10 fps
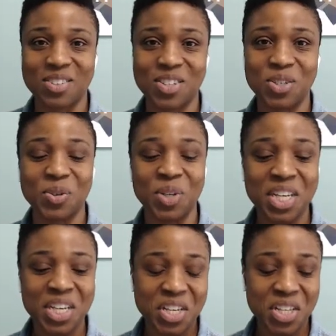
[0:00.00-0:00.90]
So
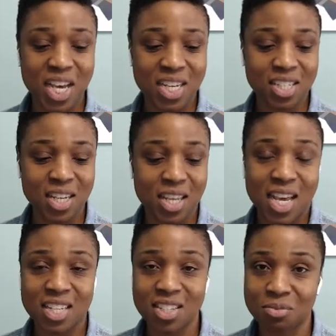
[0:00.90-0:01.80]
that's
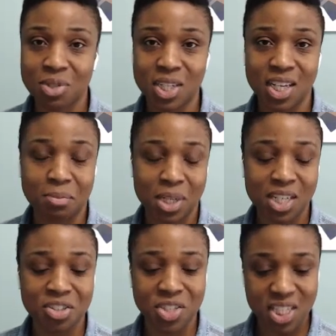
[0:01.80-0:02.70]
really, I'm
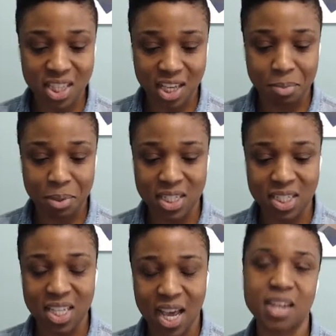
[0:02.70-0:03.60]
glad you said that,
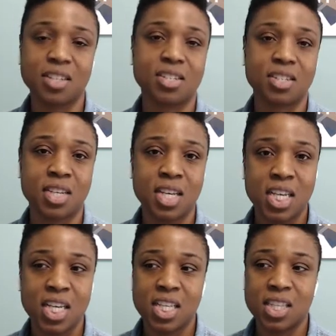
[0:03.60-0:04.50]
because that is
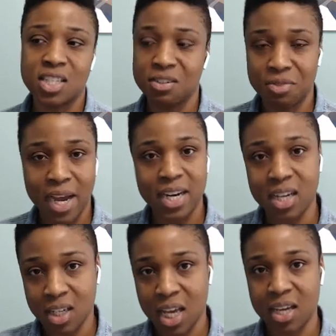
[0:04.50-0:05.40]
the
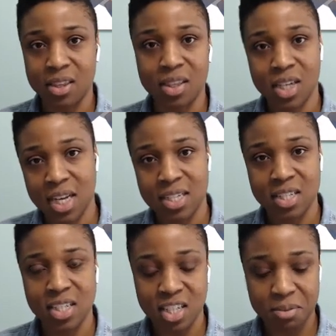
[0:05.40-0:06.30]
dividing line that I
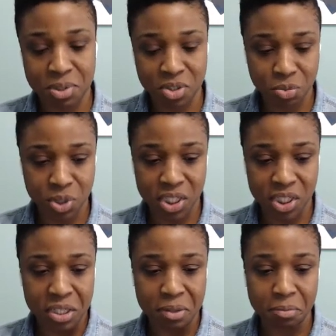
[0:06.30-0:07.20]
see
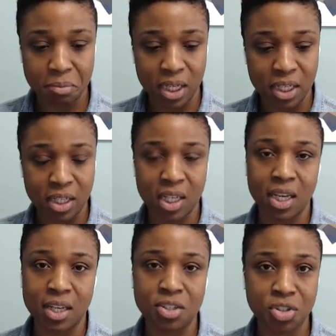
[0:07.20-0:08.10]
between my
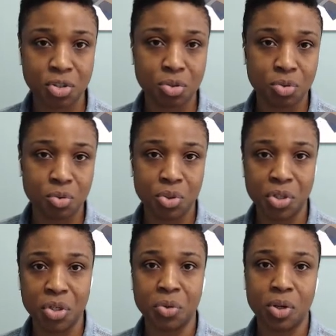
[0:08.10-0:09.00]
clients who,
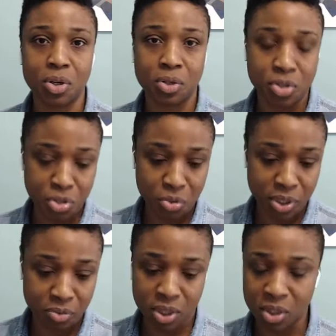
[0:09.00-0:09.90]
are
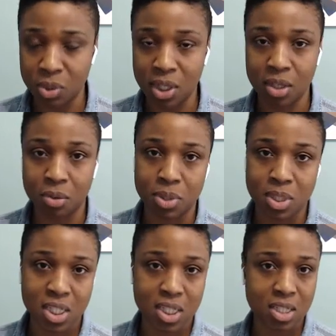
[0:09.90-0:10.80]
doing really well with
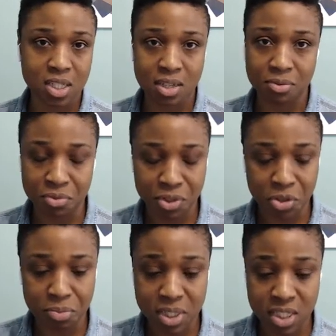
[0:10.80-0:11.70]
6 and 7
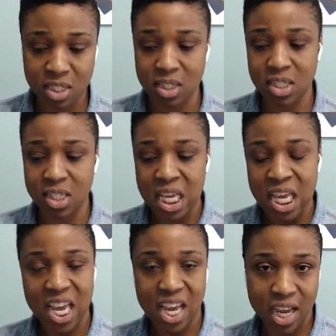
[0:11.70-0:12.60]
figure businesses,
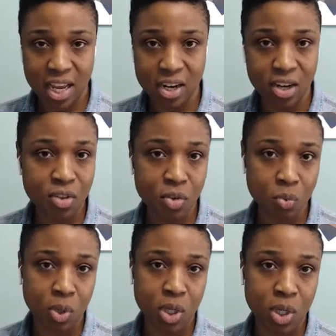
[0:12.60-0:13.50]
and the
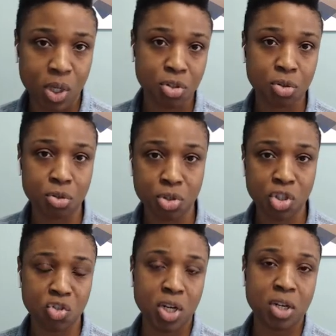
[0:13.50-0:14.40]
ones who
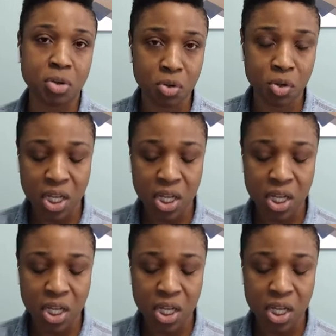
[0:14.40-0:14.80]
struggle.